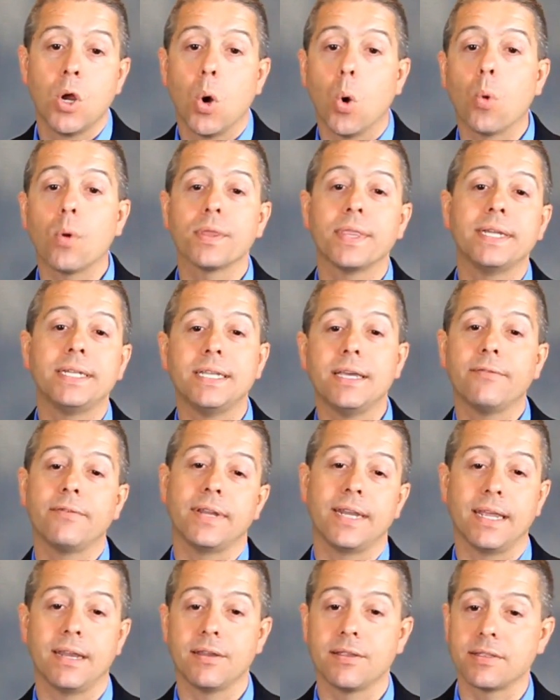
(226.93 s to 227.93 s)
or the
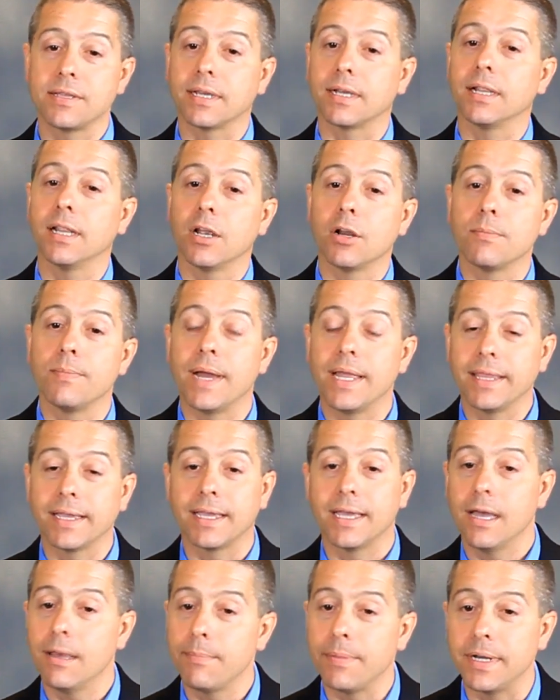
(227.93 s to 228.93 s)
dividends declared by the
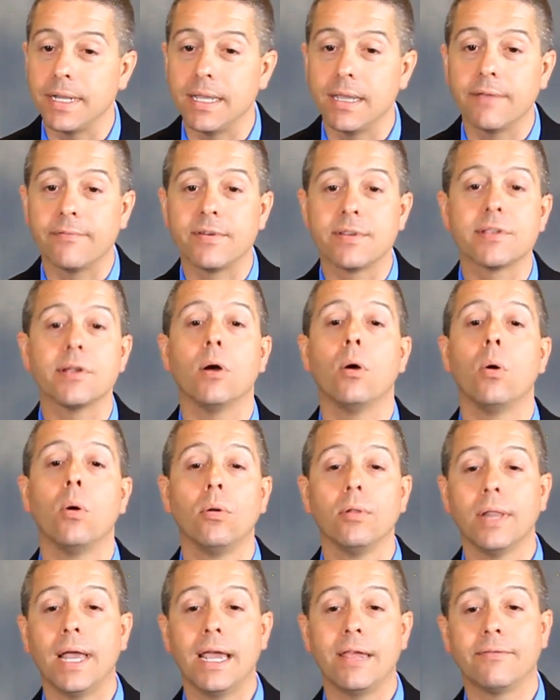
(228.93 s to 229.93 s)
company if it's a
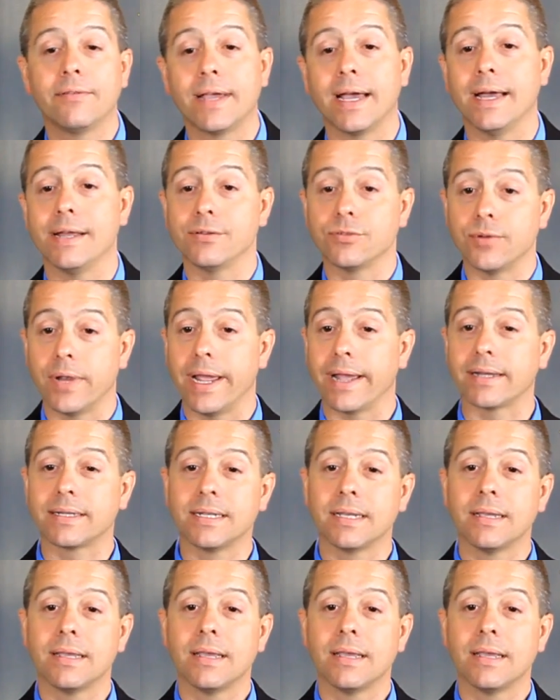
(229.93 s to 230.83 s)
whole life contract.